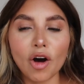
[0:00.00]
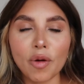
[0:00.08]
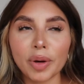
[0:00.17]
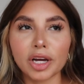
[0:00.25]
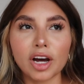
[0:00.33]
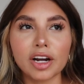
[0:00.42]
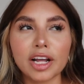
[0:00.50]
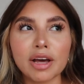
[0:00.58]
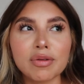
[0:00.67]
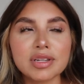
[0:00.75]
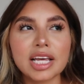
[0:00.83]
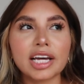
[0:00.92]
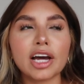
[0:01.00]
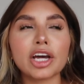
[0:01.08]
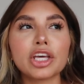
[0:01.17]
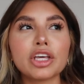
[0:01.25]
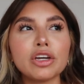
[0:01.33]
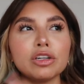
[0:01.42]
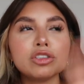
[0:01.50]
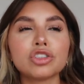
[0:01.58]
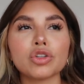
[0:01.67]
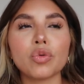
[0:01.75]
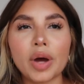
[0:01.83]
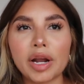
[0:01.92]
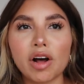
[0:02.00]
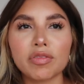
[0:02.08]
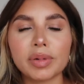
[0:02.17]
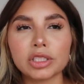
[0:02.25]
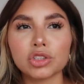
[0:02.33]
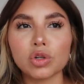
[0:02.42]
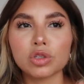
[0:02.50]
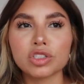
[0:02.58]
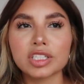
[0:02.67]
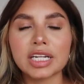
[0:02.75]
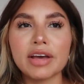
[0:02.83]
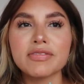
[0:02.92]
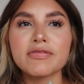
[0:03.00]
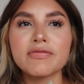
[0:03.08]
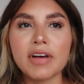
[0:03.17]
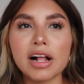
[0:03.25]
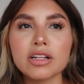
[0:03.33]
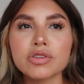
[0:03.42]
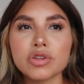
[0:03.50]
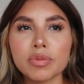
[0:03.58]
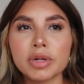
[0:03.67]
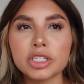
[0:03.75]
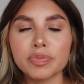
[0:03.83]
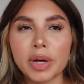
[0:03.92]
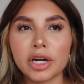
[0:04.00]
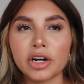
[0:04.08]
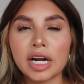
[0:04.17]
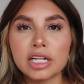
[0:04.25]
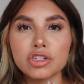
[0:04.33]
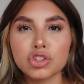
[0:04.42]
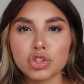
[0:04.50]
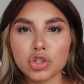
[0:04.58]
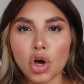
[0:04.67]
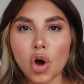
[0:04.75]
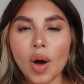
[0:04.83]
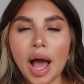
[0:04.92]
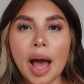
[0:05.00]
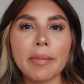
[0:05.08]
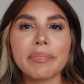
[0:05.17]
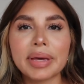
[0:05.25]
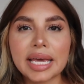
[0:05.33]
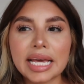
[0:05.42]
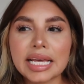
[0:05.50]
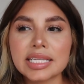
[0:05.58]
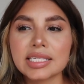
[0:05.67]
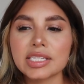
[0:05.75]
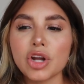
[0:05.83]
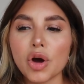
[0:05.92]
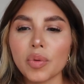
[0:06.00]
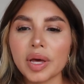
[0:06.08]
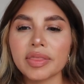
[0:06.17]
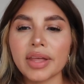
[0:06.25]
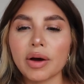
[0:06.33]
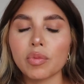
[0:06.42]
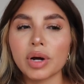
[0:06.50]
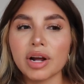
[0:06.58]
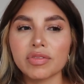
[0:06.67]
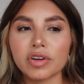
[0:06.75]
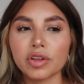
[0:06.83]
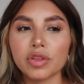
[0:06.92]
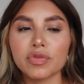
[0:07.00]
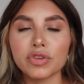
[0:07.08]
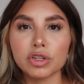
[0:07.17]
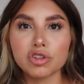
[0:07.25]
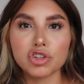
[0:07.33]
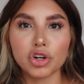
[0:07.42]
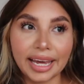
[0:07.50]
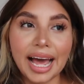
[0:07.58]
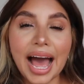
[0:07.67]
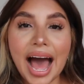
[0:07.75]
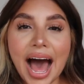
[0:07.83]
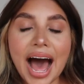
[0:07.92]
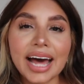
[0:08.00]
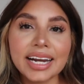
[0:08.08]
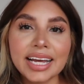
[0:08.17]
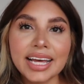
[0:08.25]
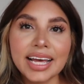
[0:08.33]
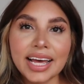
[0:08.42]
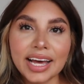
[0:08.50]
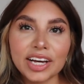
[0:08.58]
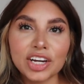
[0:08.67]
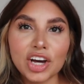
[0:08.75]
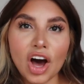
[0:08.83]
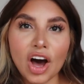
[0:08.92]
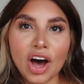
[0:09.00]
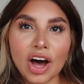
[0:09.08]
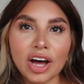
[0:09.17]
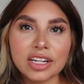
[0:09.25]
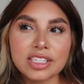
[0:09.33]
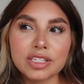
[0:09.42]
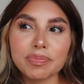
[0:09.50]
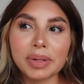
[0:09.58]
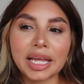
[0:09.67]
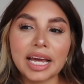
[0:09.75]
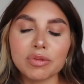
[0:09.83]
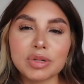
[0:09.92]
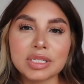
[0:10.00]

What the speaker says: oh my God, it was like a huge weight off my shoulders, and I felt so much better and so at peace knowing that whatever the future like had, God's plan